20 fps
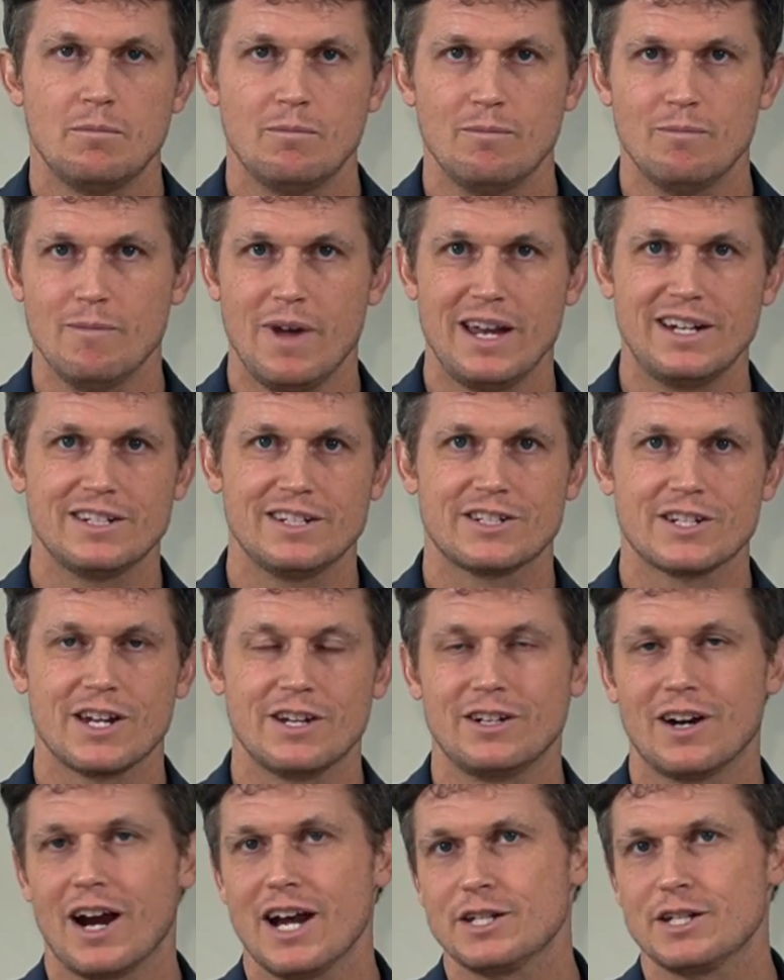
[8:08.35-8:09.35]
Maintenance on
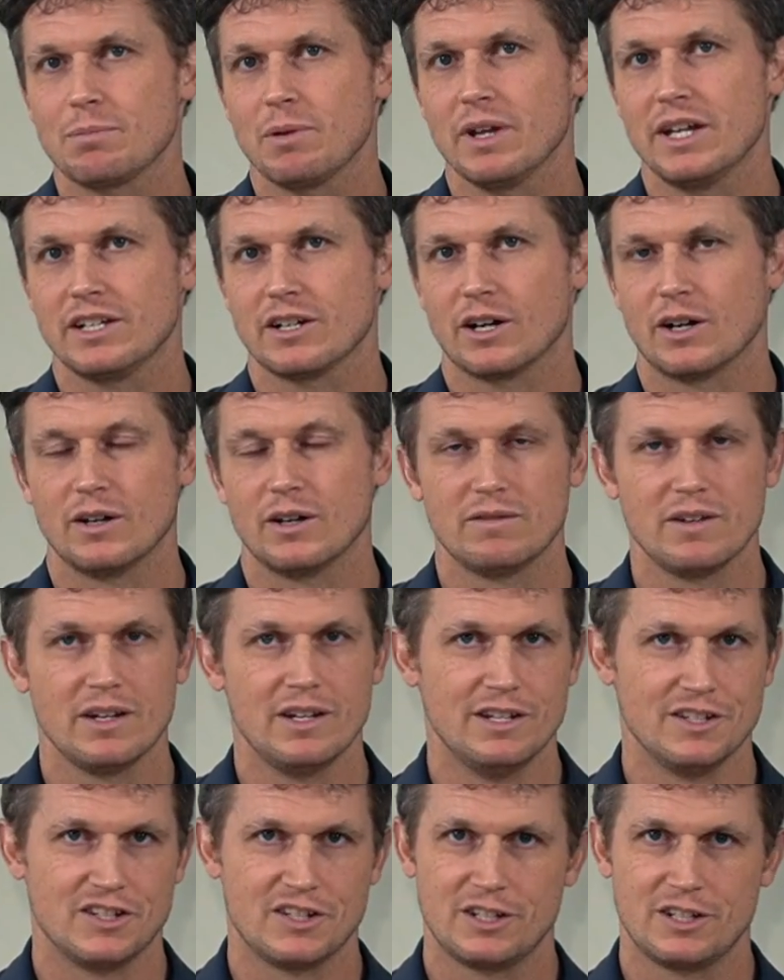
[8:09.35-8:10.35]
your IcePlate Curve
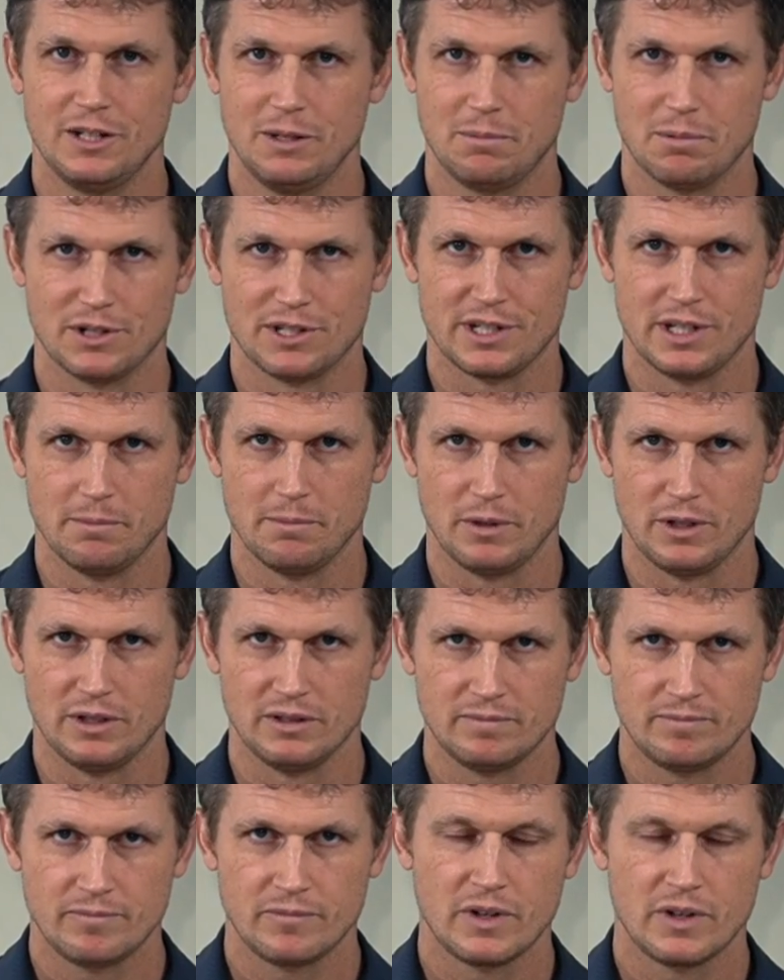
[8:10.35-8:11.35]
is super simple.
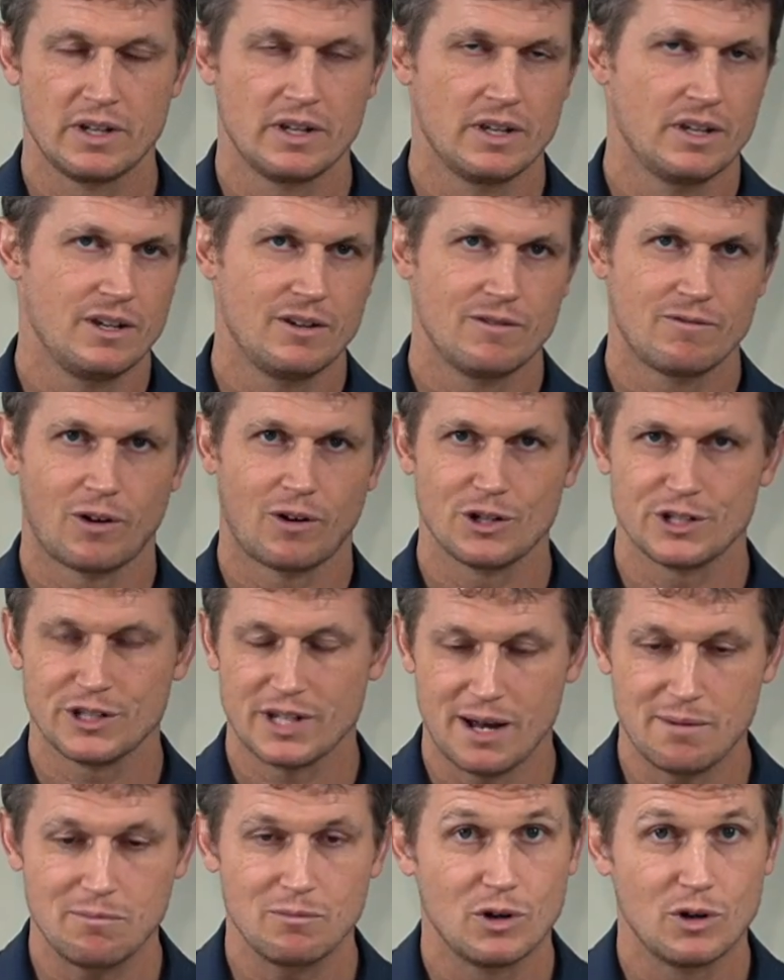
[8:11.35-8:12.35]
First
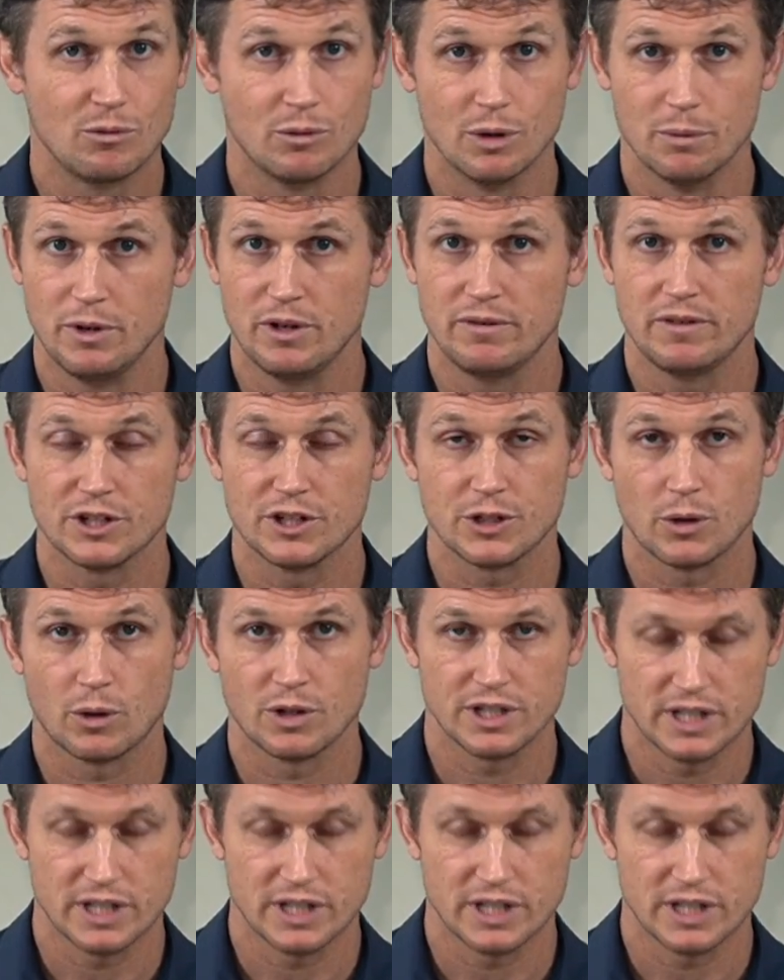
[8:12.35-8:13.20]
up, remove your Source